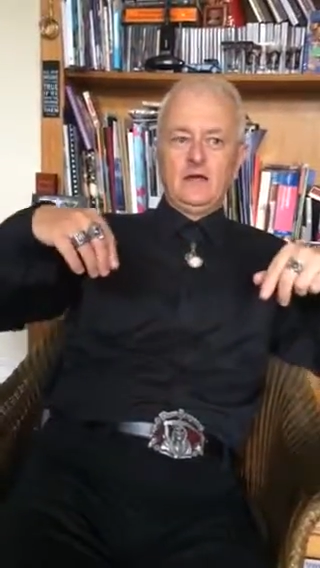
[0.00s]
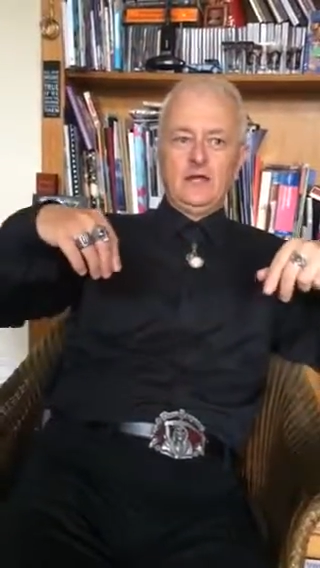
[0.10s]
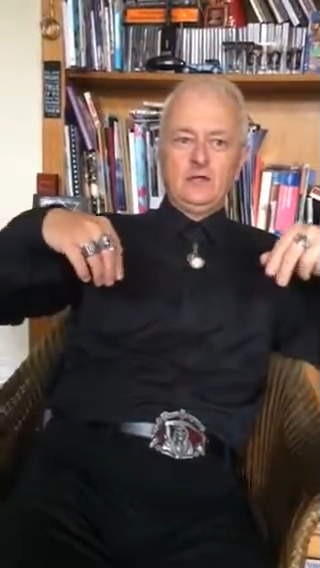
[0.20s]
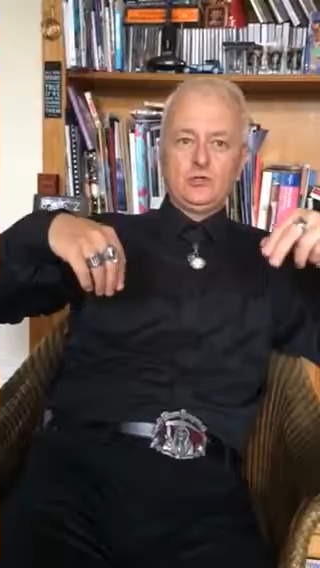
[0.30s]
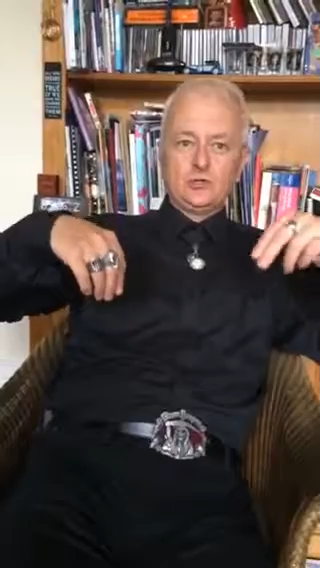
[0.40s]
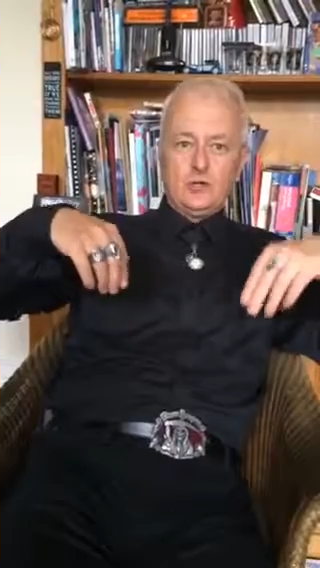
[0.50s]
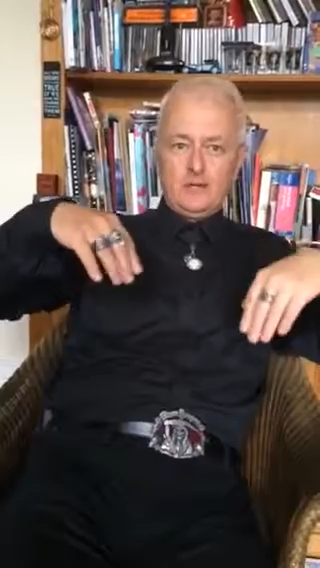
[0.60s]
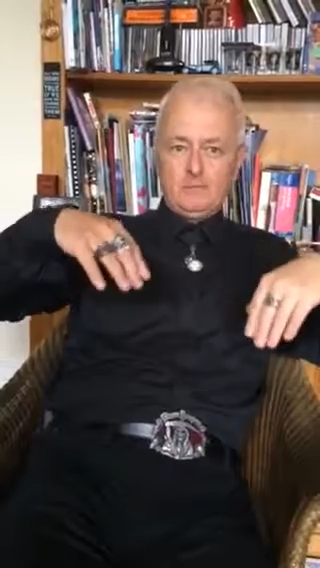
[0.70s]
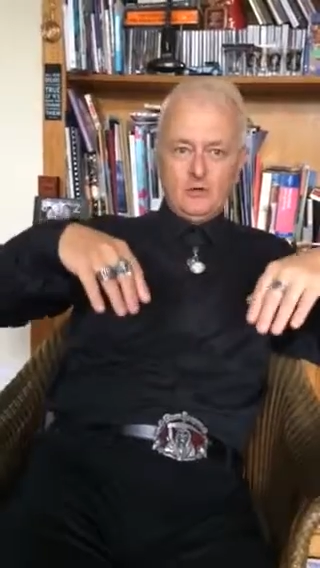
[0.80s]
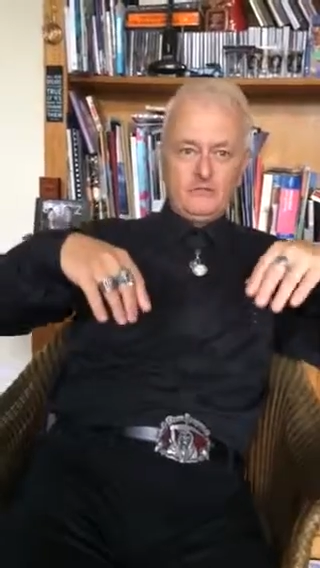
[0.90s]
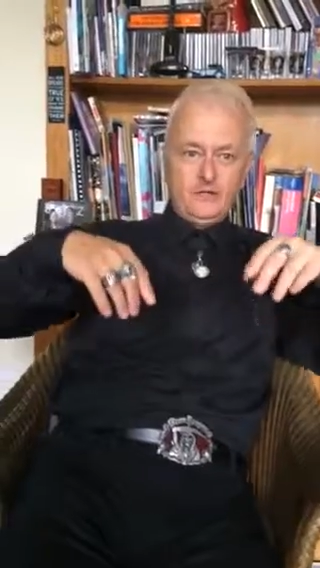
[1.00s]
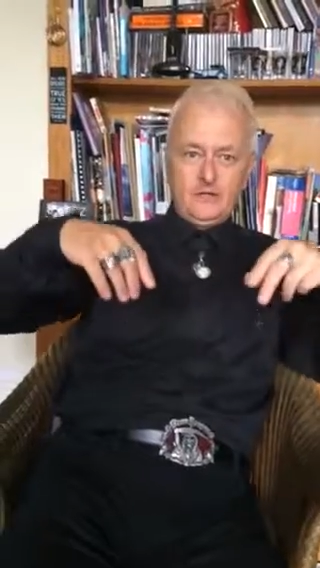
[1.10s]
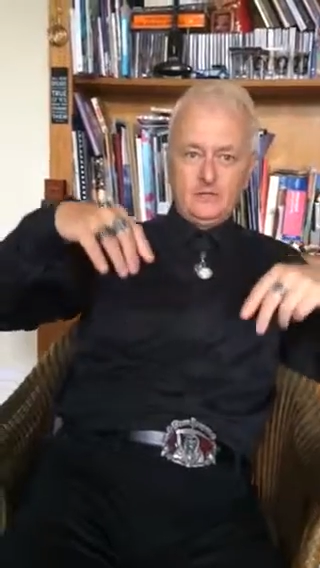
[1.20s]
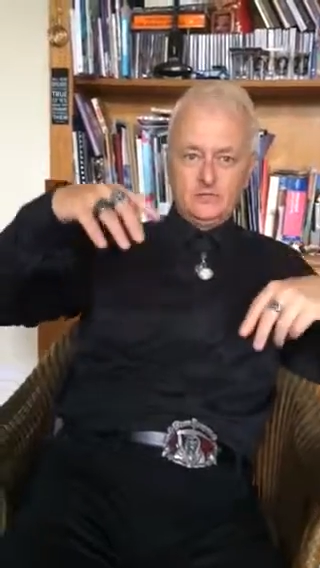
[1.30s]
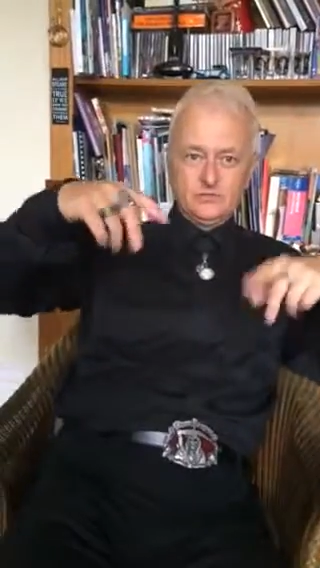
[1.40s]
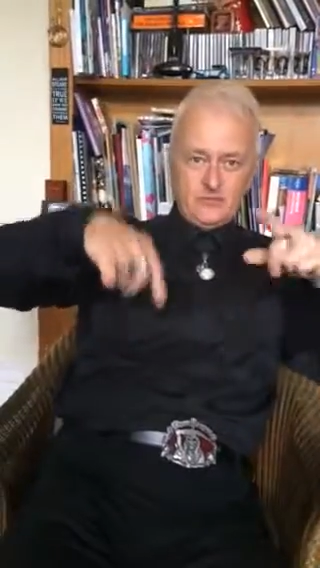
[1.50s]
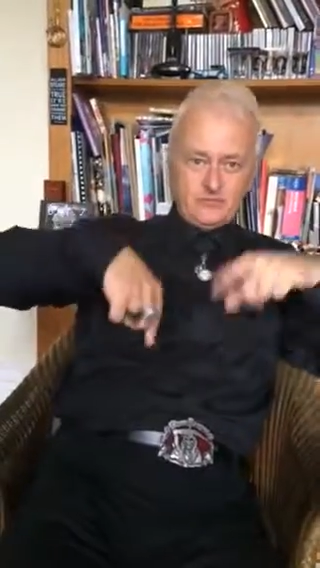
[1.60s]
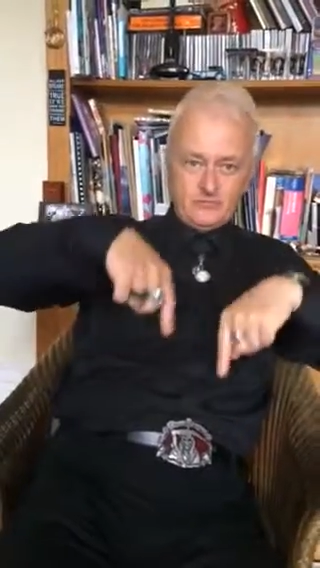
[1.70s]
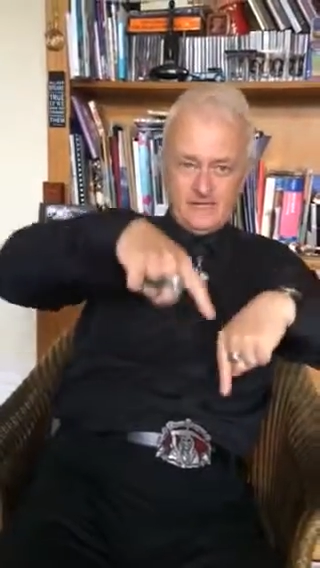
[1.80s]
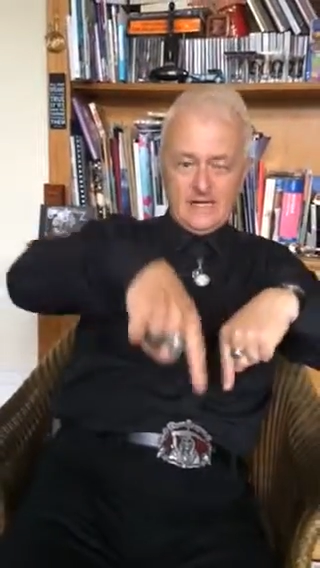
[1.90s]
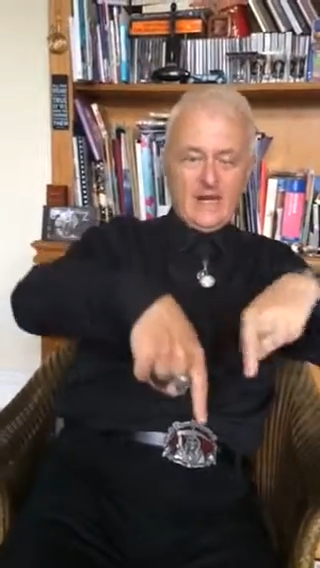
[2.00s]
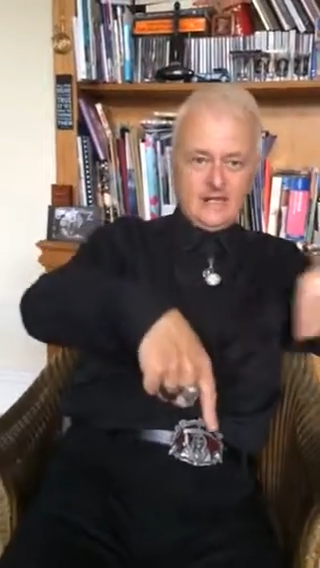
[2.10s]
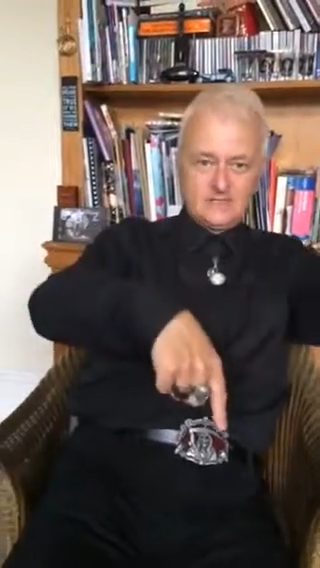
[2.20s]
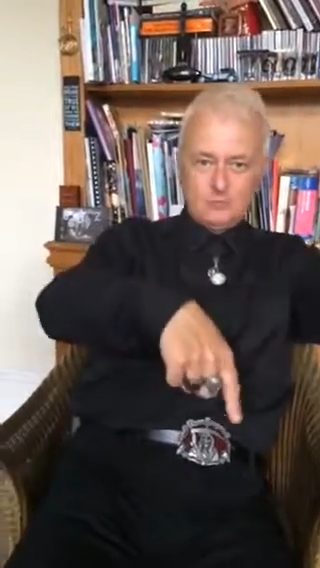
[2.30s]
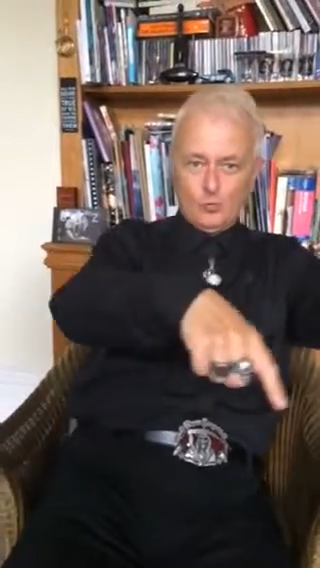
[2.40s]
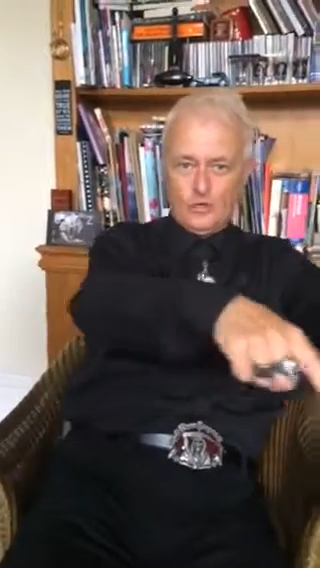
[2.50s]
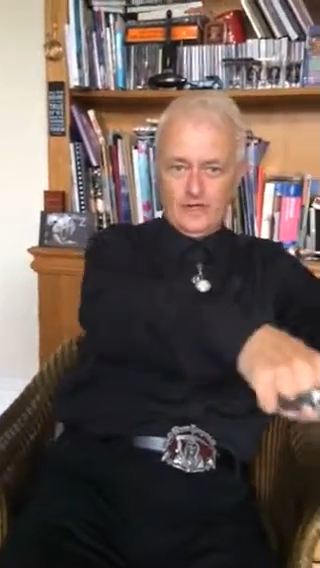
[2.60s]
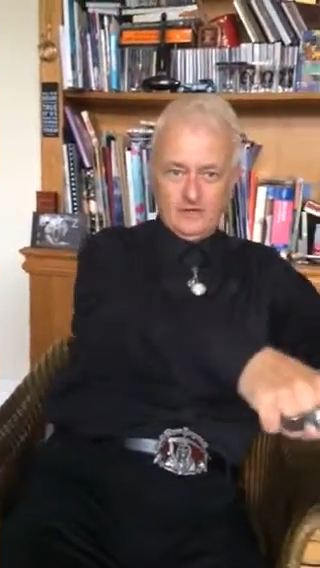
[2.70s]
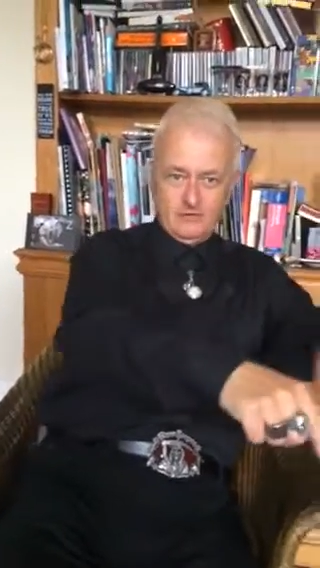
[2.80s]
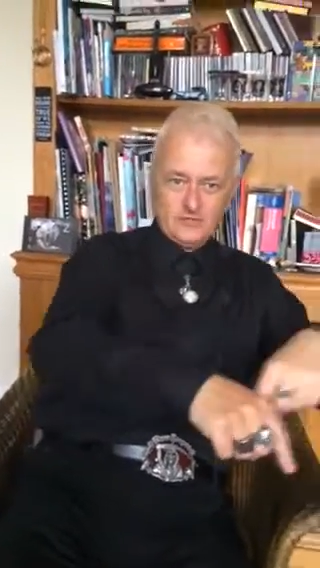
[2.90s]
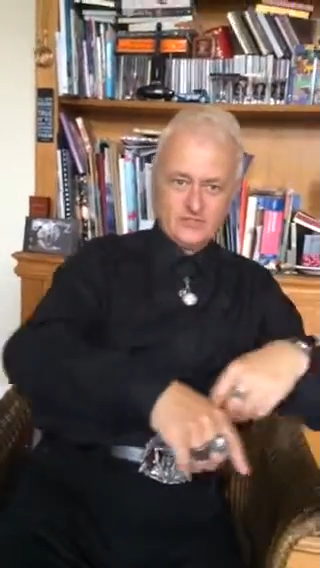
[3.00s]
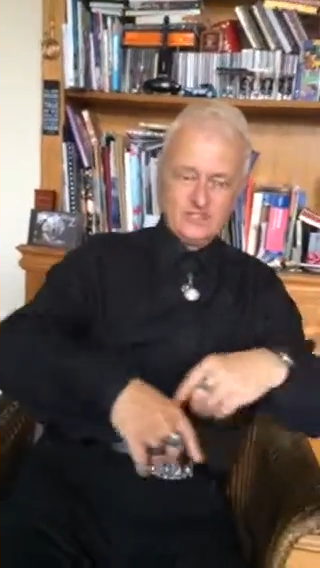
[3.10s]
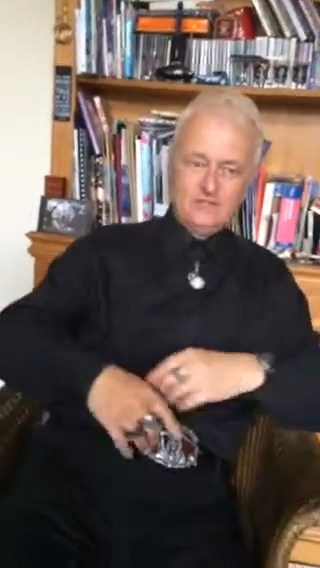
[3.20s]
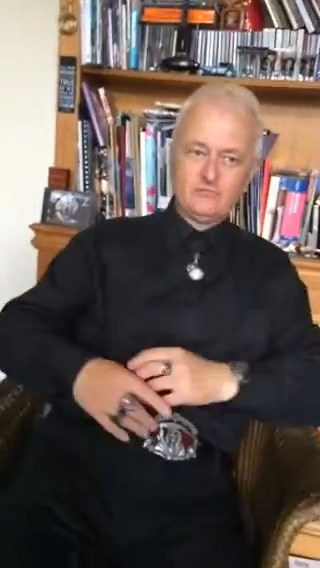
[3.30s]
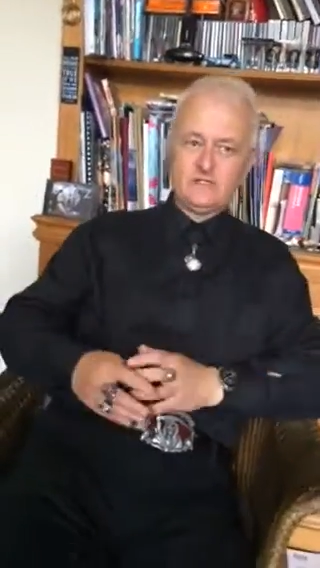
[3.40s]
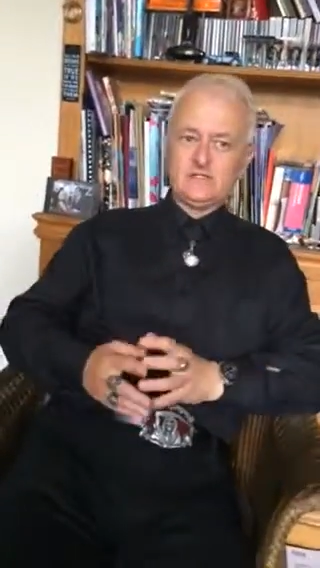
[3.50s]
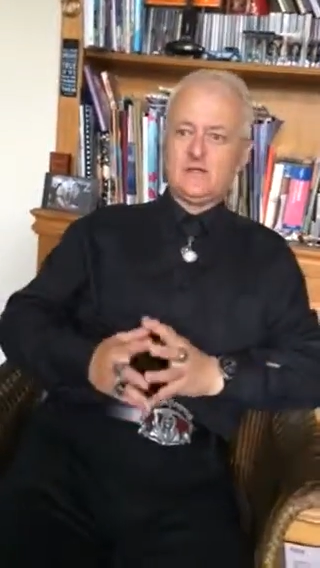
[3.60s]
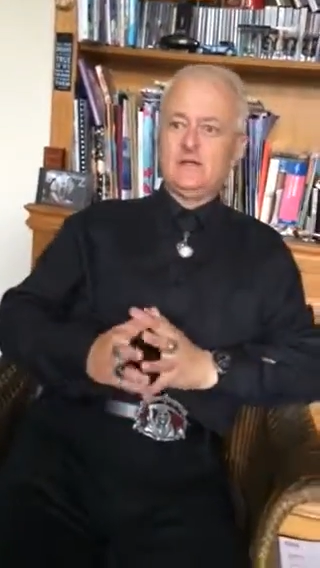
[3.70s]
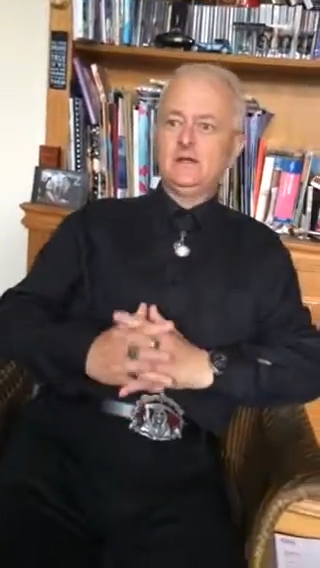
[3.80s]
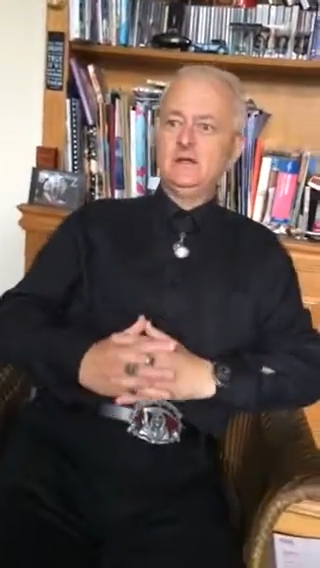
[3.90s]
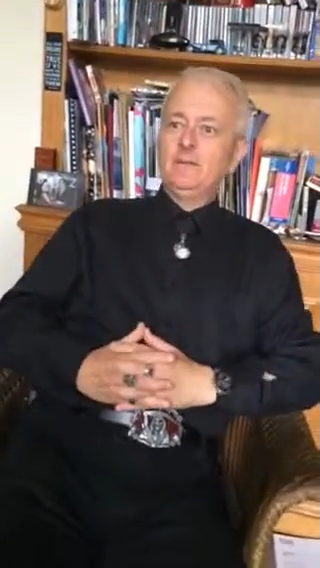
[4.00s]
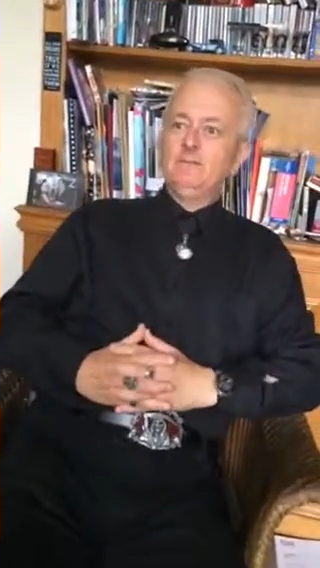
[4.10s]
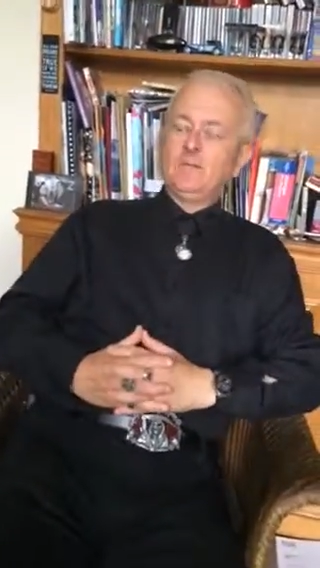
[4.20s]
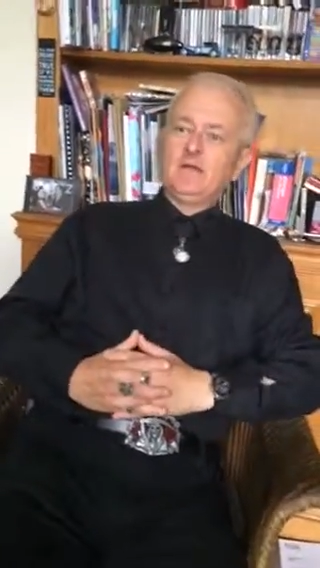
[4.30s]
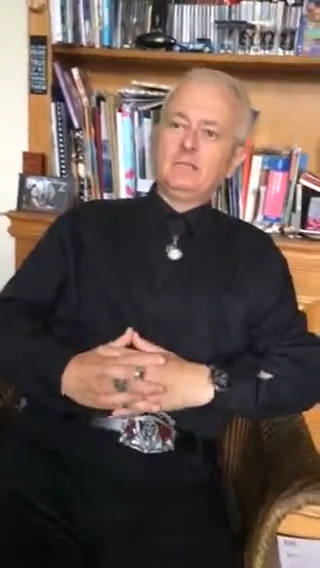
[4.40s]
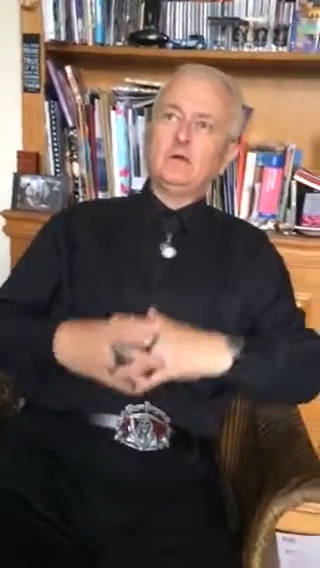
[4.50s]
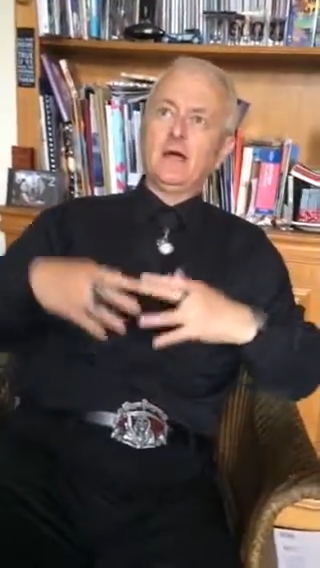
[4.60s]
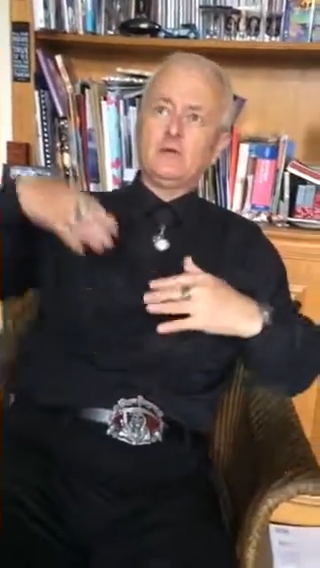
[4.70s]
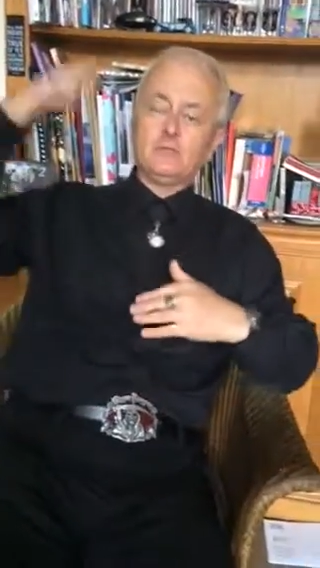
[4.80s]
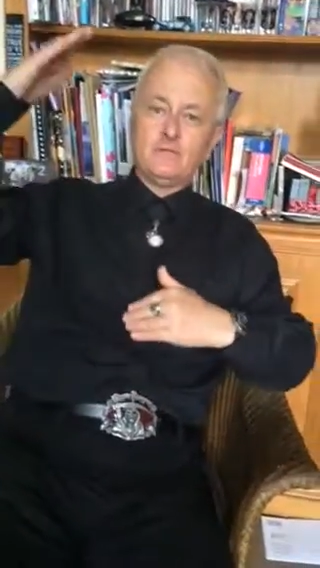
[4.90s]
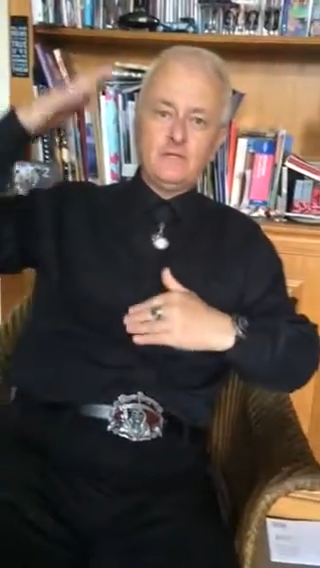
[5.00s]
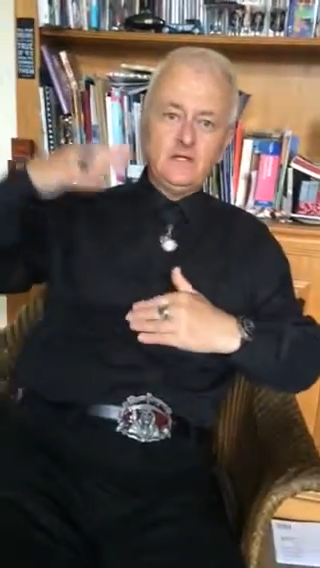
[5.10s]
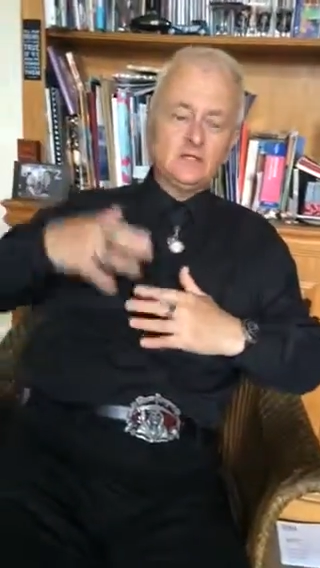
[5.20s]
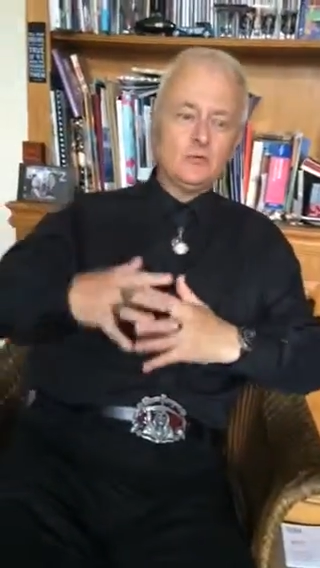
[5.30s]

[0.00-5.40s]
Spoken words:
in tripod vehicles with 3 legs, walking across the countryside, and they were 100 feet